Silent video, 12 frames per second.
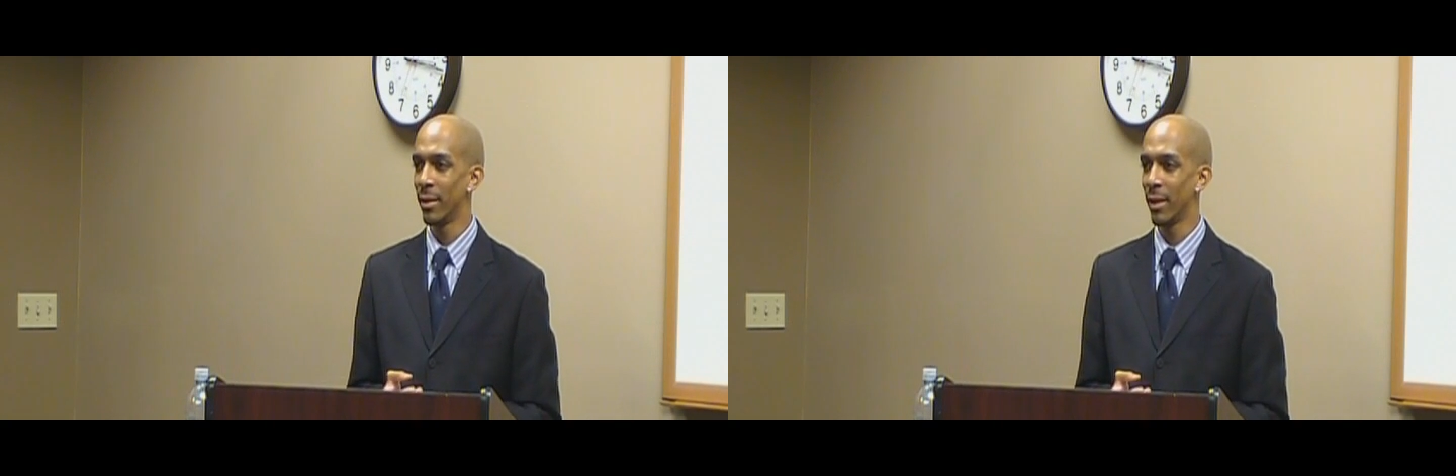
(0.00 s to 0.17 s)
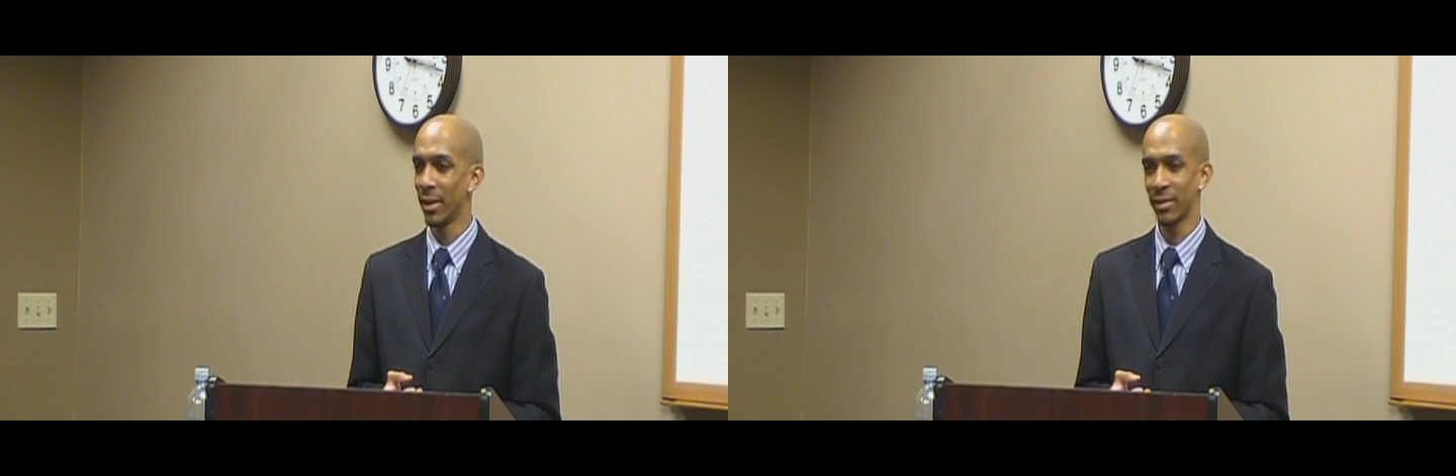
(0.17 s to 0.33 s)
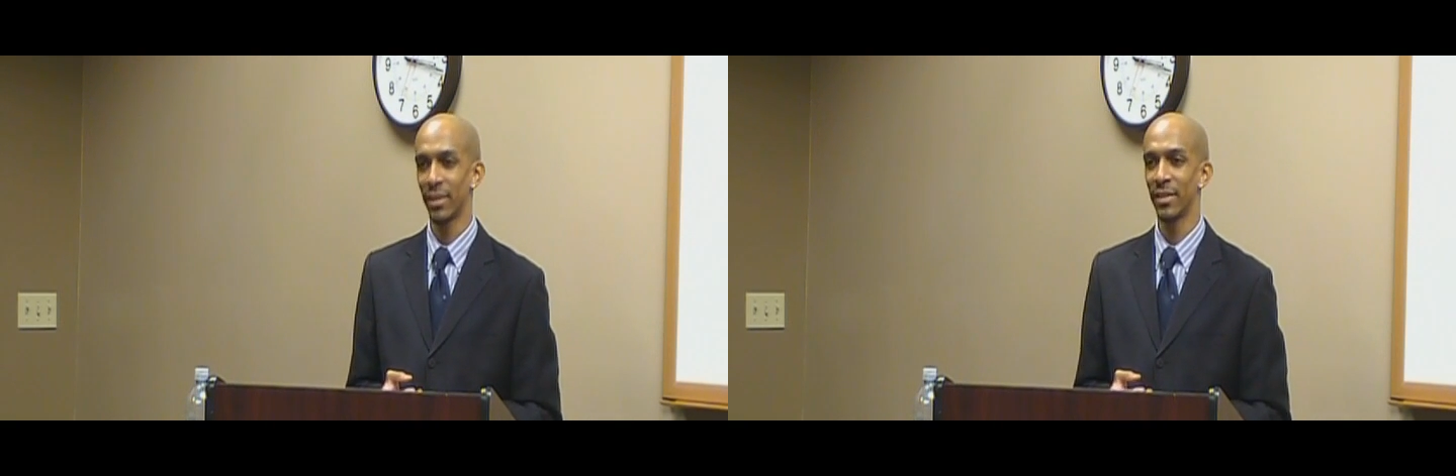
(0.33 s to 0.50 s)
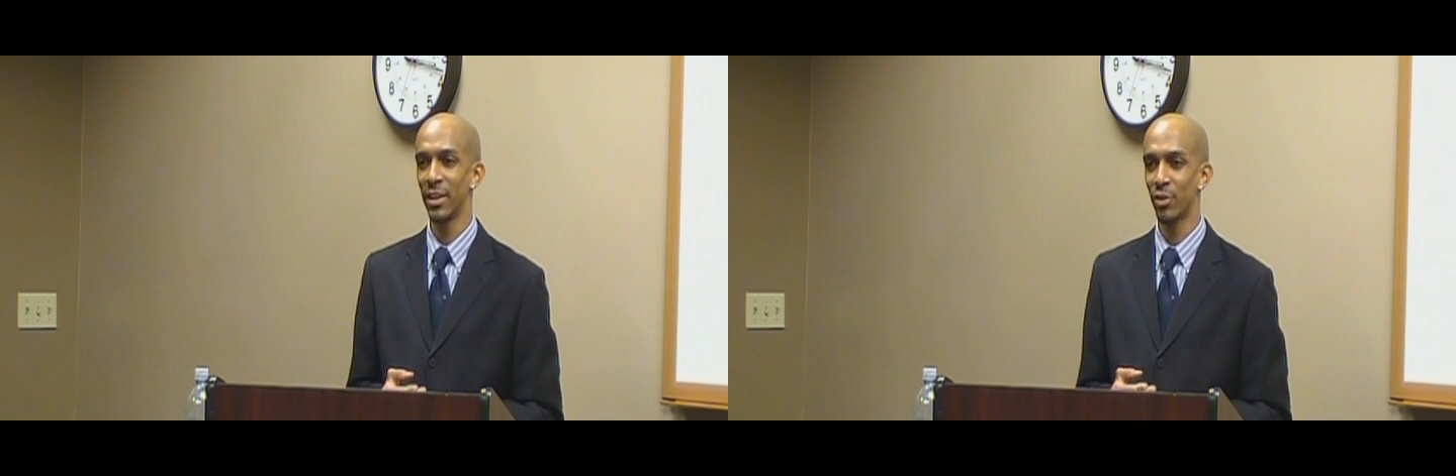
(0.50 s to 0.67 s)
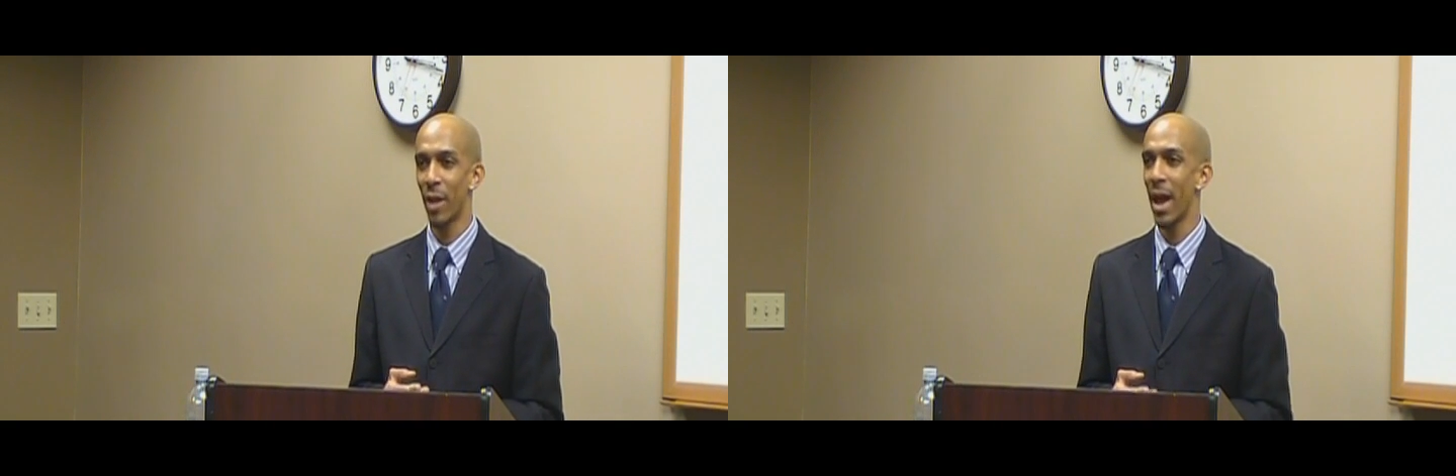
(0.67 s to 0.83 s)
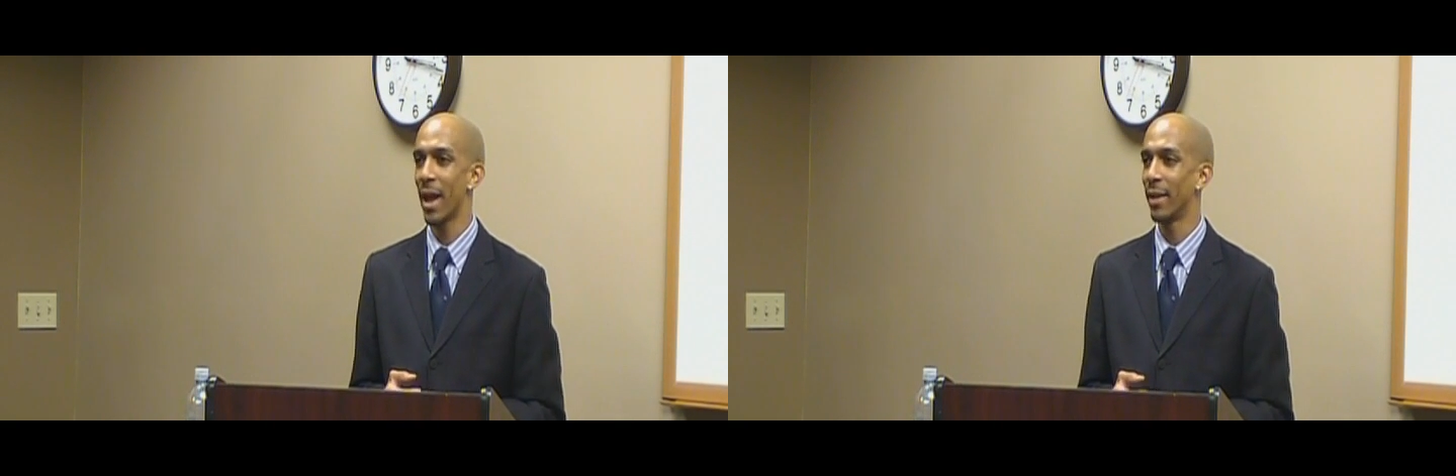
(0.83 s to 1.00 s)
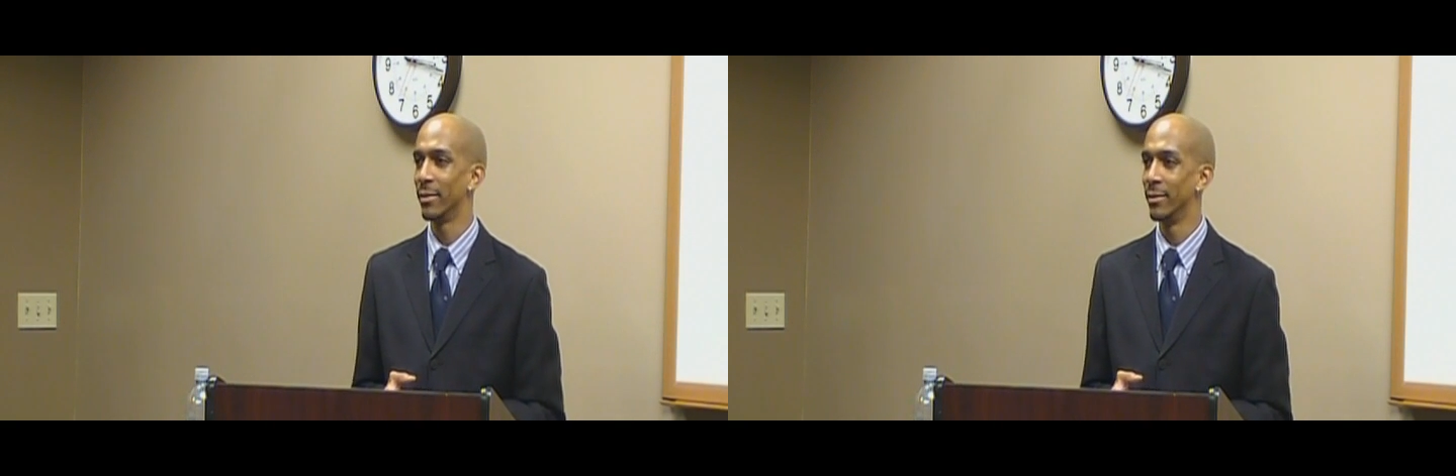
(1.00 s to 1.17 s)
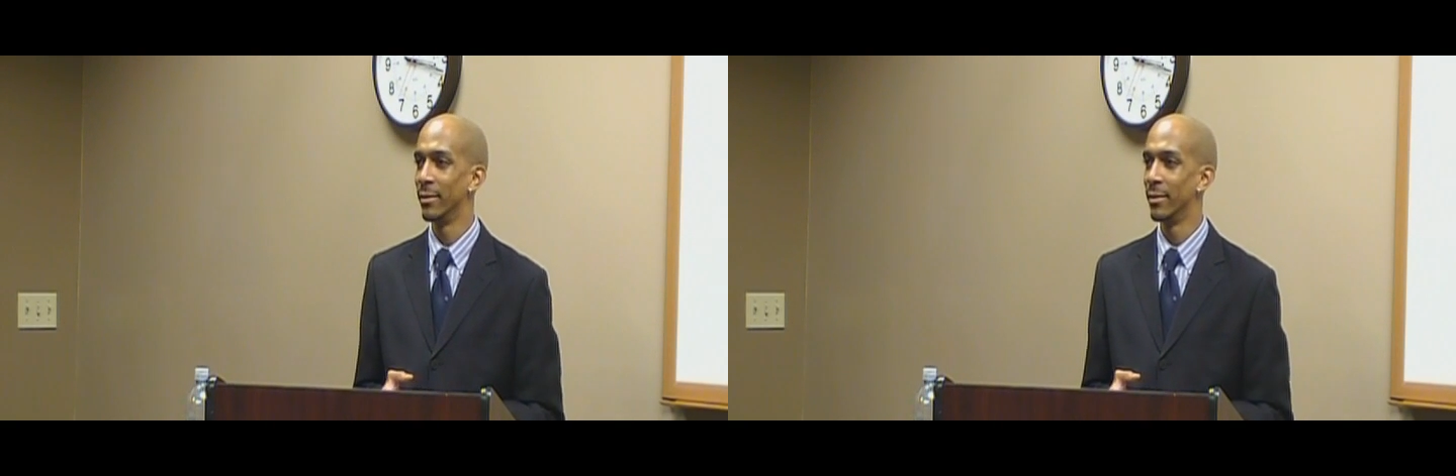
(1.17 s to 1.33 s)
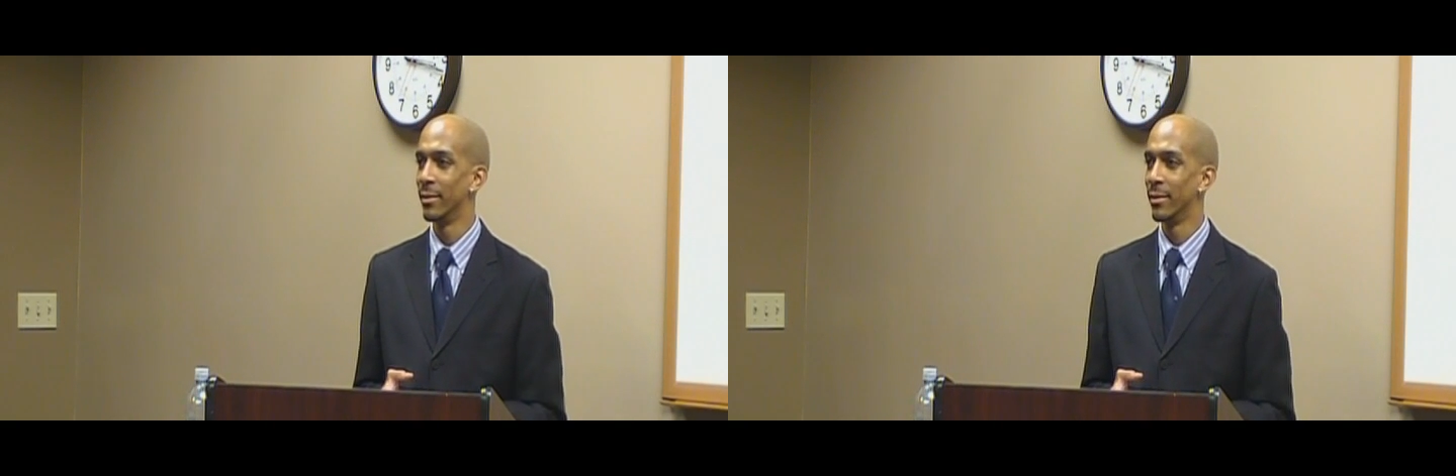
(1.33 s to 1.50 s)
It's because he tried.
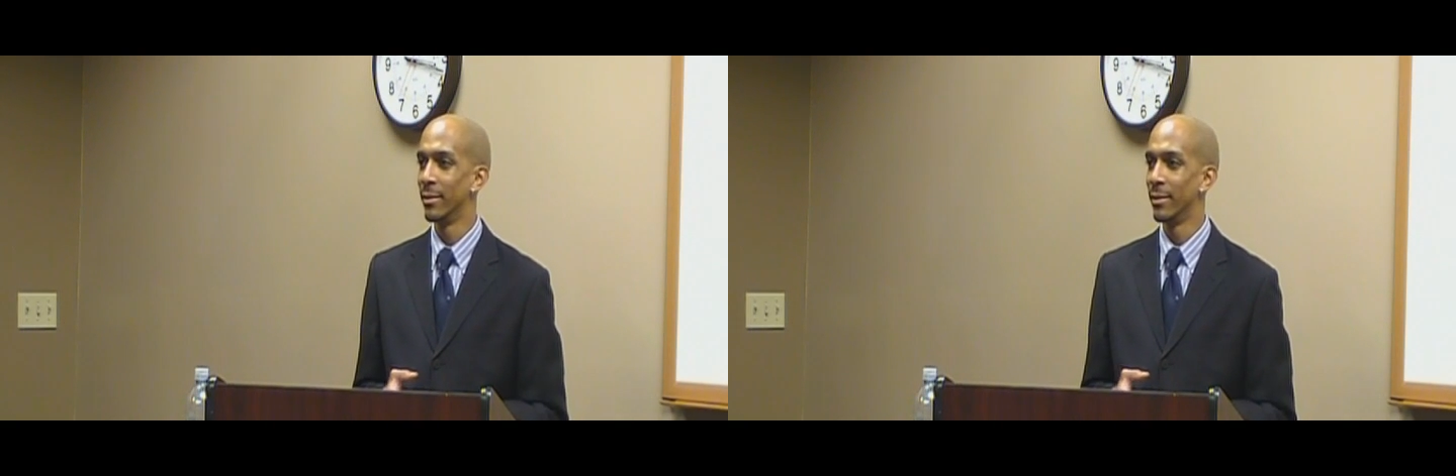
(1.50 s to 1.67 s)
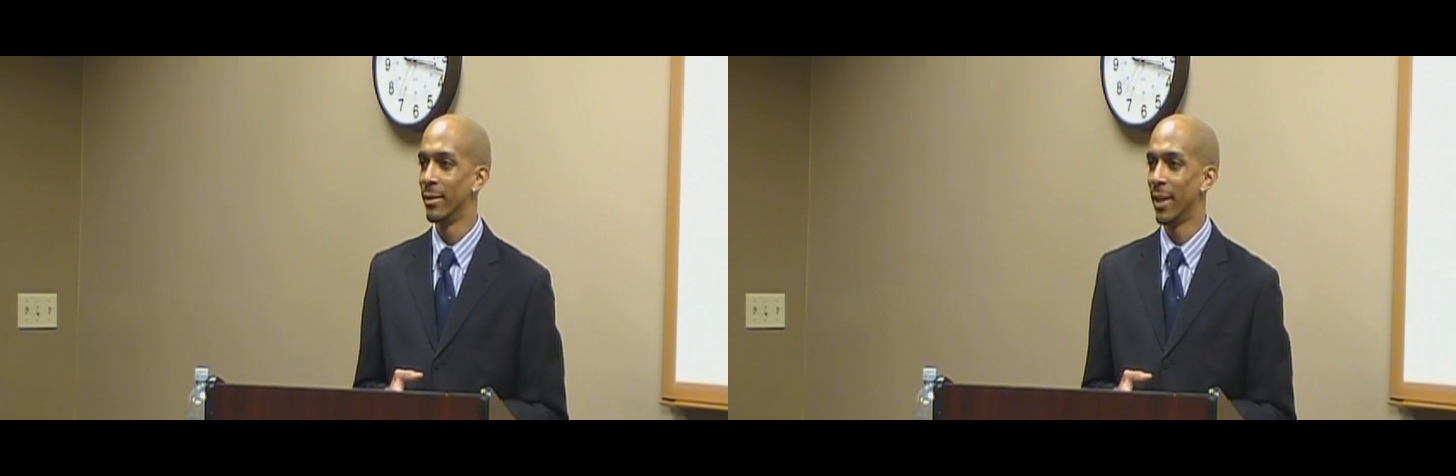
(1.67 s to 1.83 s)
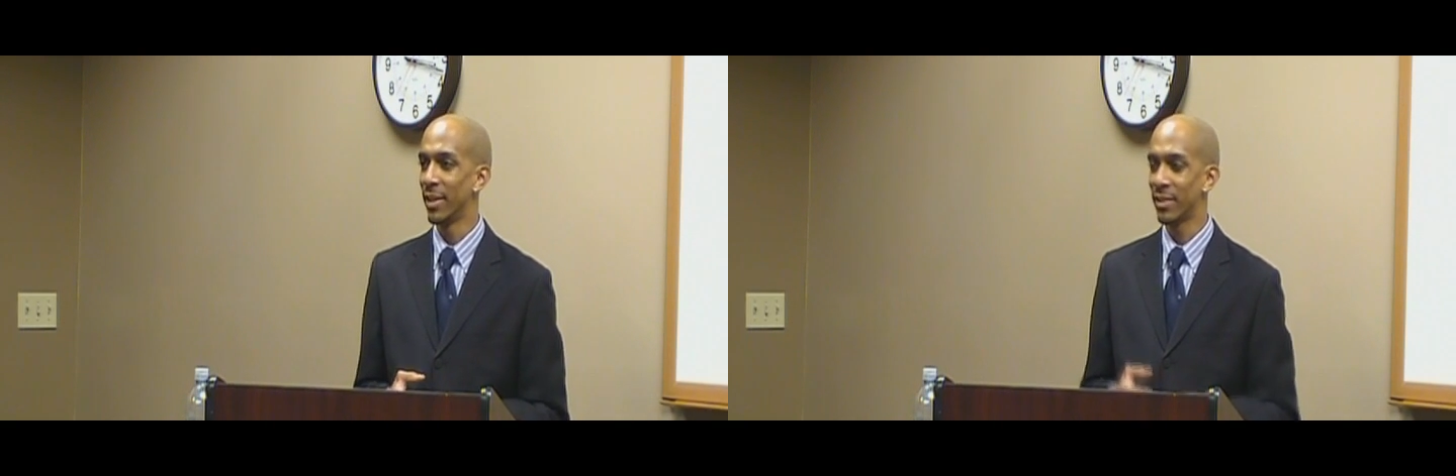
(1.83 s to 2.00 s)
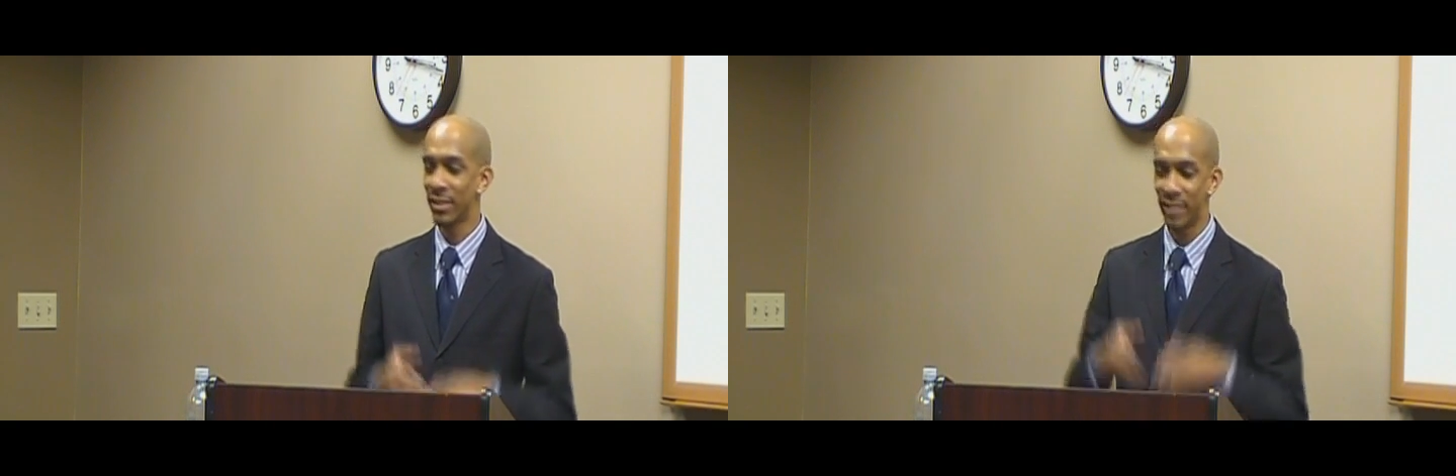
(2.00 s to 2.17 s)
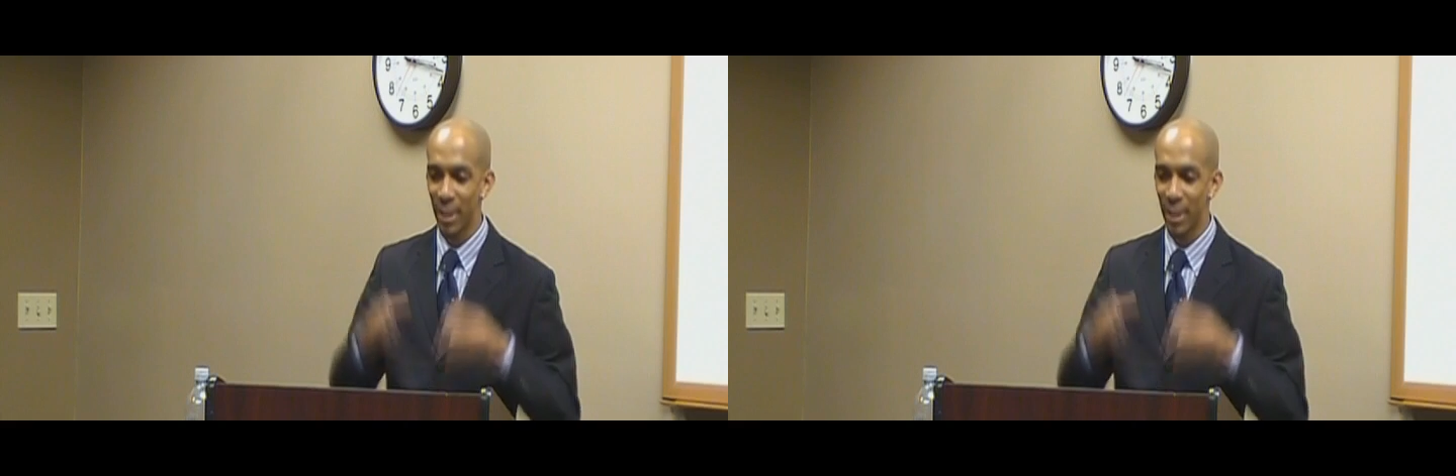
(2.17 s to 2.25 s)
It's because